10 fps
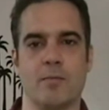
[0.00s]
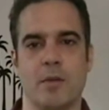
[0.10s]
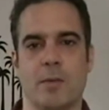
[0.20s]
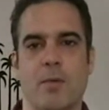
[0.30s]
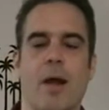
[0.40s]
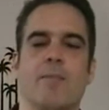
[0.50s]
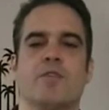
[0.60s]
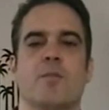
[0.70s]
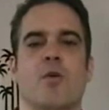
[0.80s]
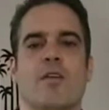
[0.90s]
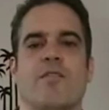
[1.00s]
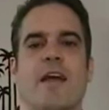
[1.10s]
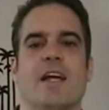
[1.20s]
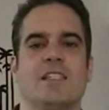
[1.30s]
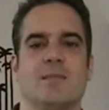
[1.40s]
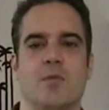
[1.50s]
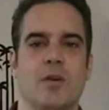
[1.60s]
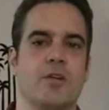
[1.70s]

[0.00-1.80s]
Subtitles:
But the problems are more advanced, more